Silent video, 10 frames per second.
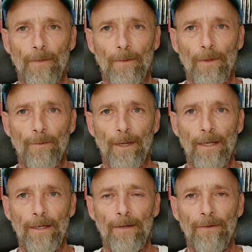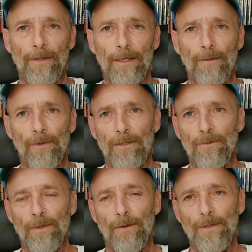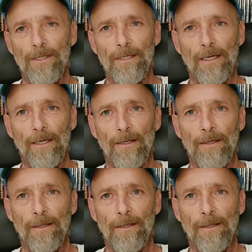with the pain and everything. Plus, when I was sick,